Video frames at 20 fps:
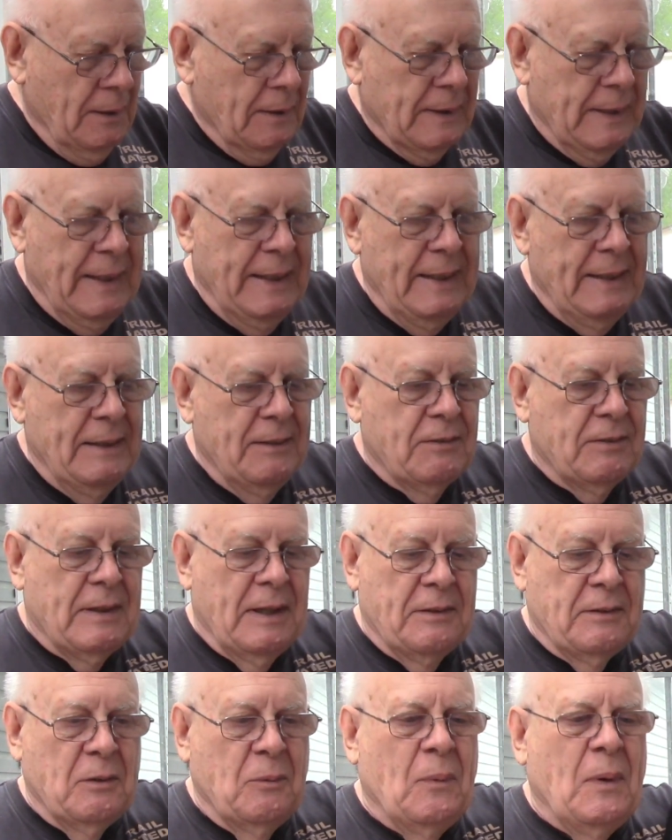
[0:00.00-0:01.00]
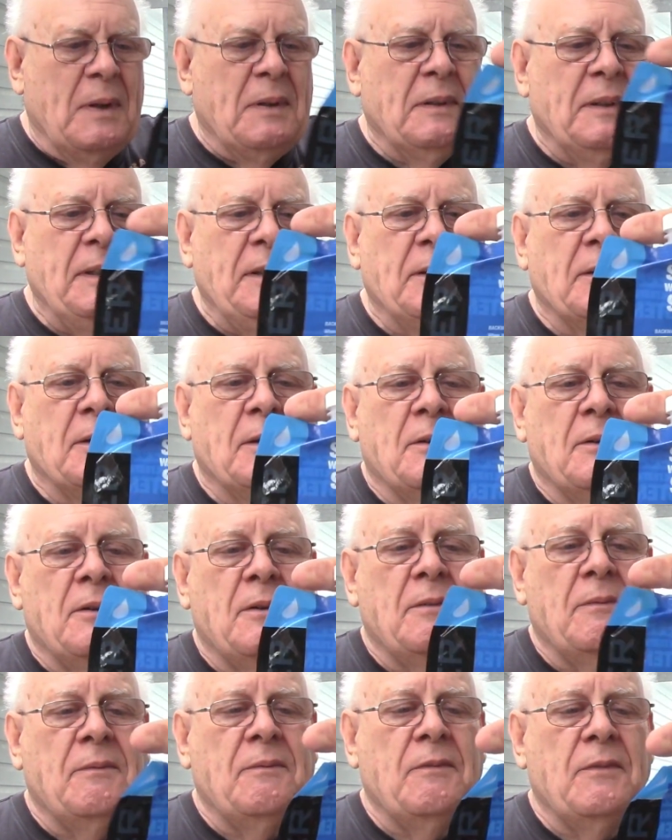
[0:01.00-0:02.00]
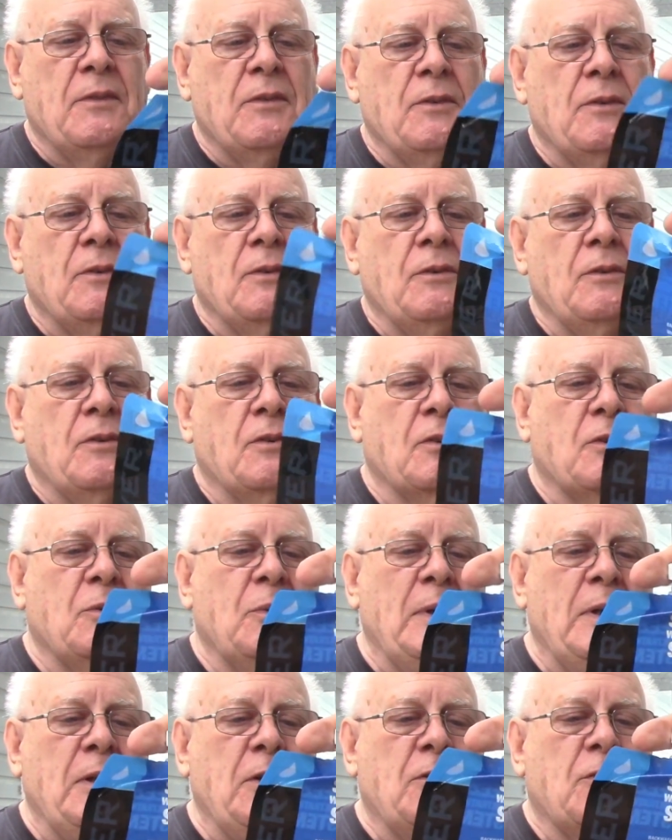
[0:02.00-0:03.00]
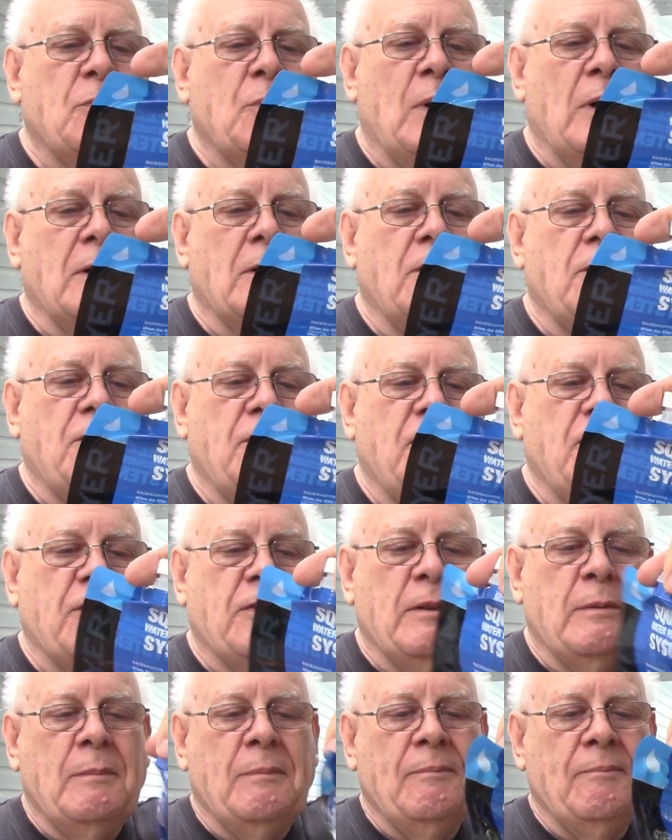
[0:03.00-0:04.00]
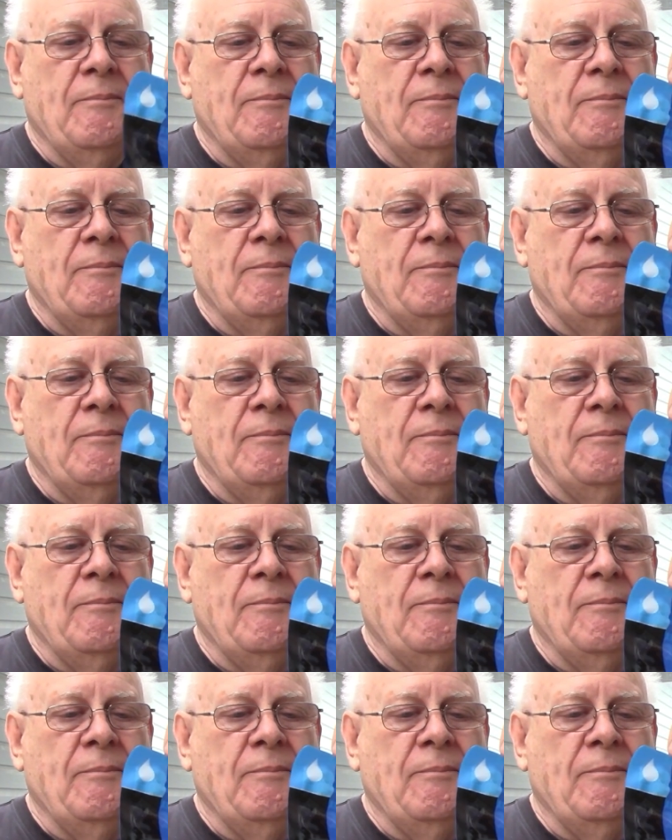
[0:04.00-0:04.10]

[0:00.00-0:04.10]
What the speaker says: Okay, it's got the 1 liter squeeze water system